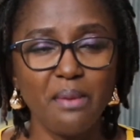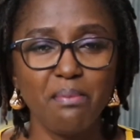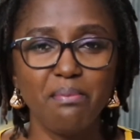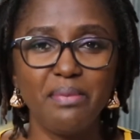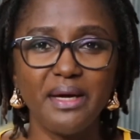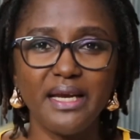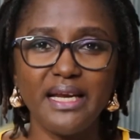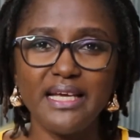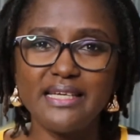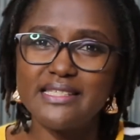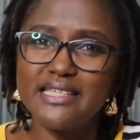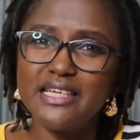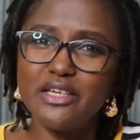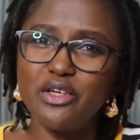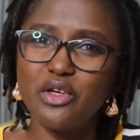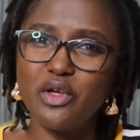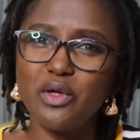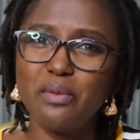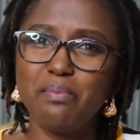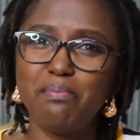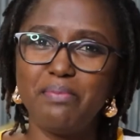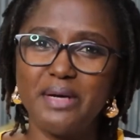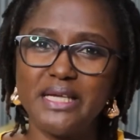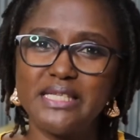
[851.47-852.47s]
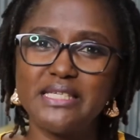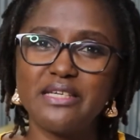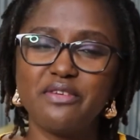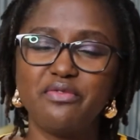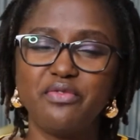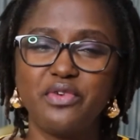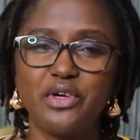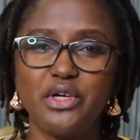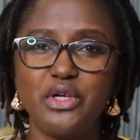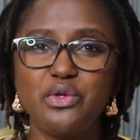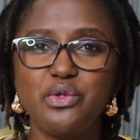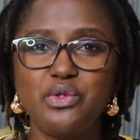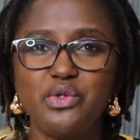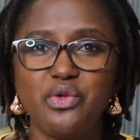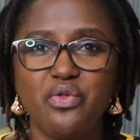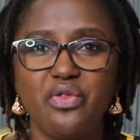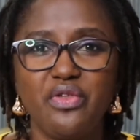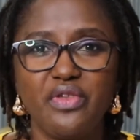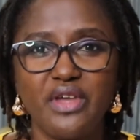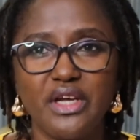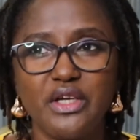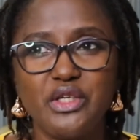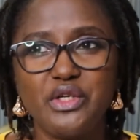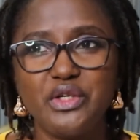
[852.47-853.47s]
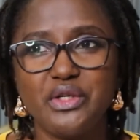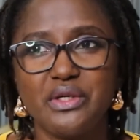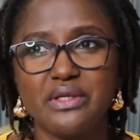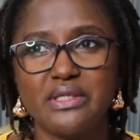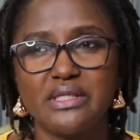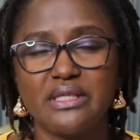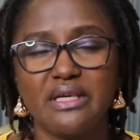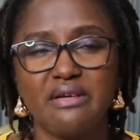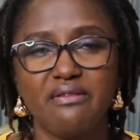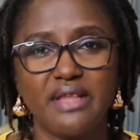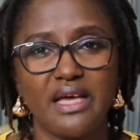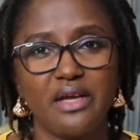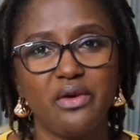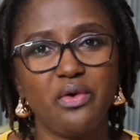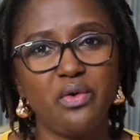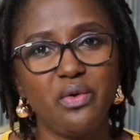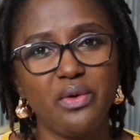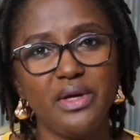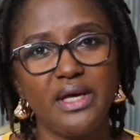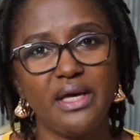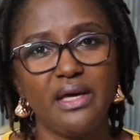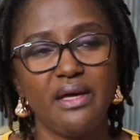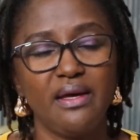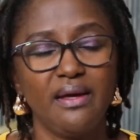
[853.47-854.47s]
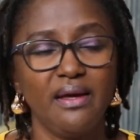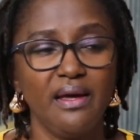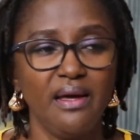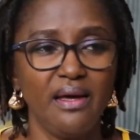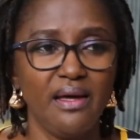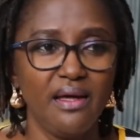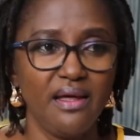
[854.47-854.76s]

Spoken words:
But is it not better for you to think to yourself that, okay,